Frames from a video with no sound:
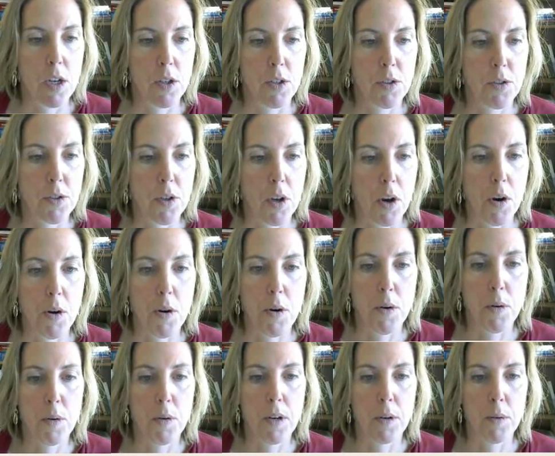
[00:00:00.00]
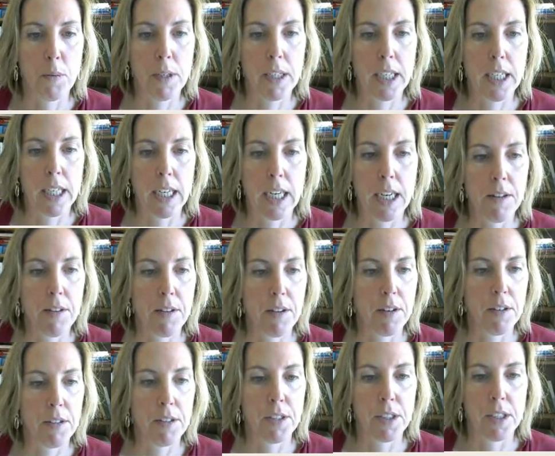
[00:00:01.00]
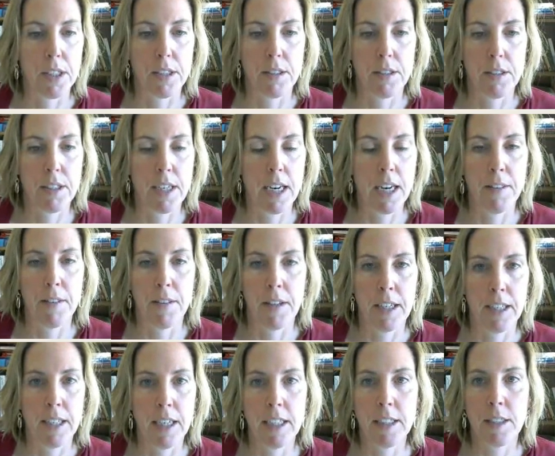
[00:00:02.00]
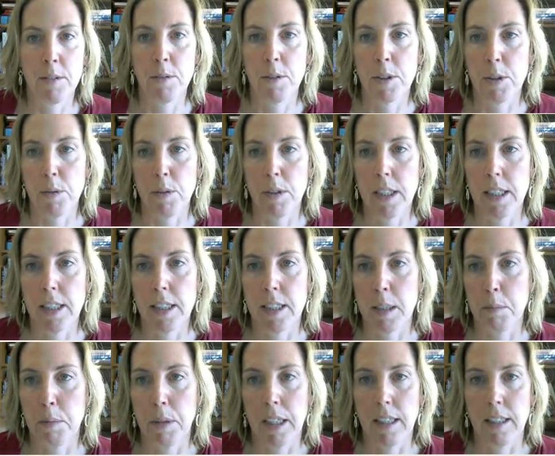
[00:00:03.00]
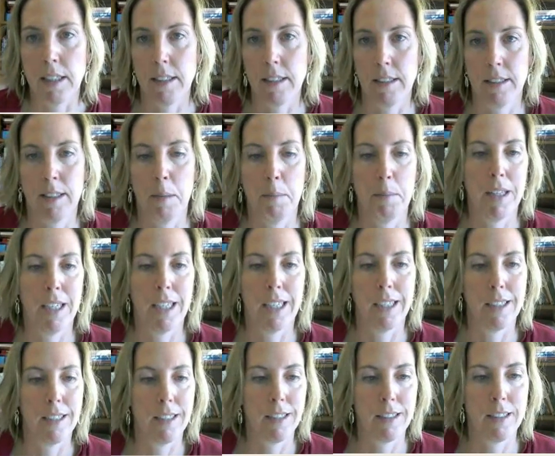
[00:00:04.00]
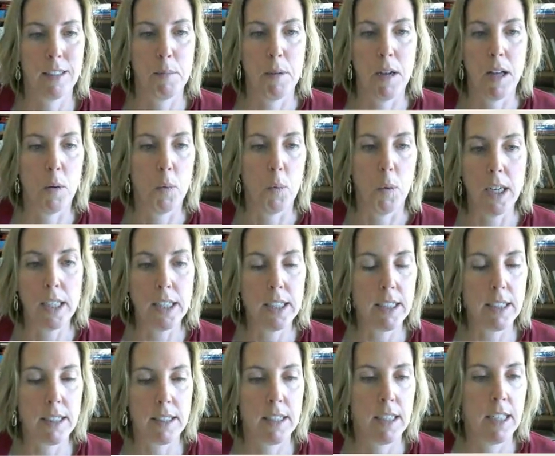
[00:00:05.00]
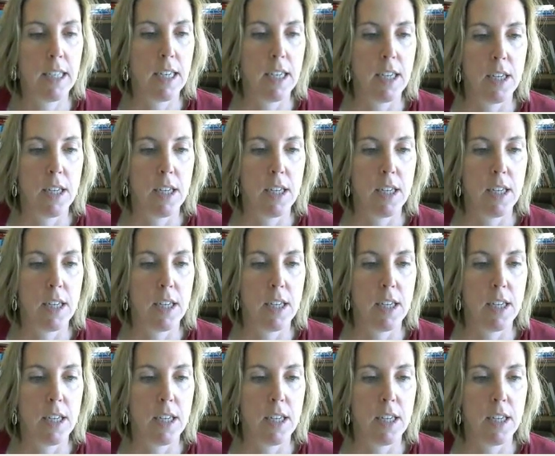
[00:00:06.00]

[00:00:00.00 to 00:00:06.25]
So we can either just, and the intention was really just to bring something small once.